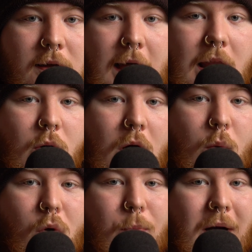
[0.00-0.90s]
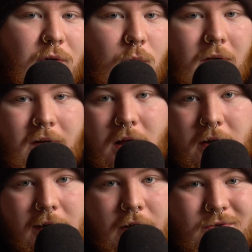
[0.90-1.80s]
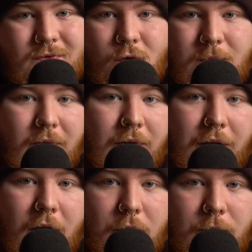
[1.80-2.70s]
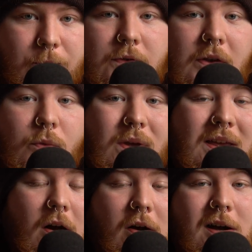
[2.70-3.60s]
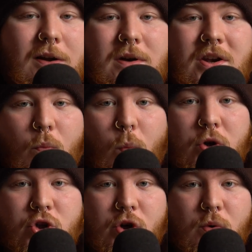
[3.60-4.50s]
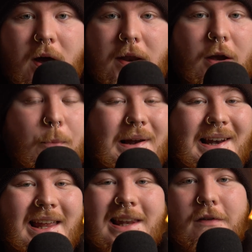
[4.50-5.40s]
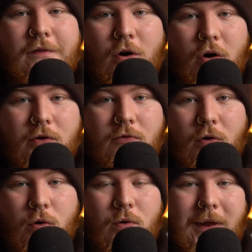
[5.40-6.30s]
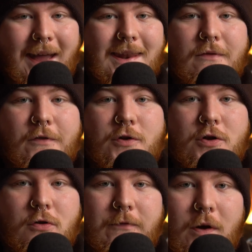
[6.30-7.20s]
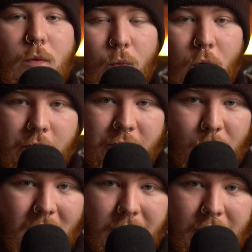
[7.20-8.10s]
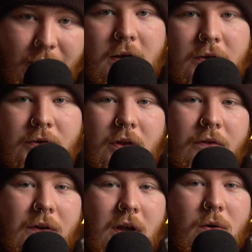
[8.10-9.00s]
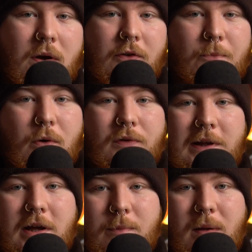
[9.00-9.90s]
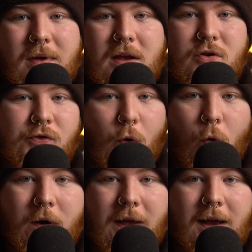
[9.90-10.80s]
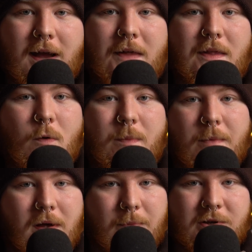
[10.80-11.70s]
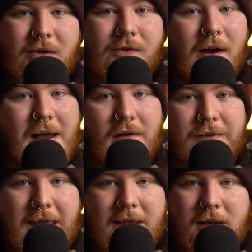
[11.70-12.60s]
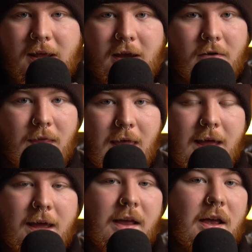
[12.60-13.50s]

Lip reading: Hello and welcome back to another Learning Large Format video. This week I had only done one shoot and I completely forgot to record any footage of it whatsoever. So this video is mostly going to be me just talking, and there will be my images that I have taken here and there,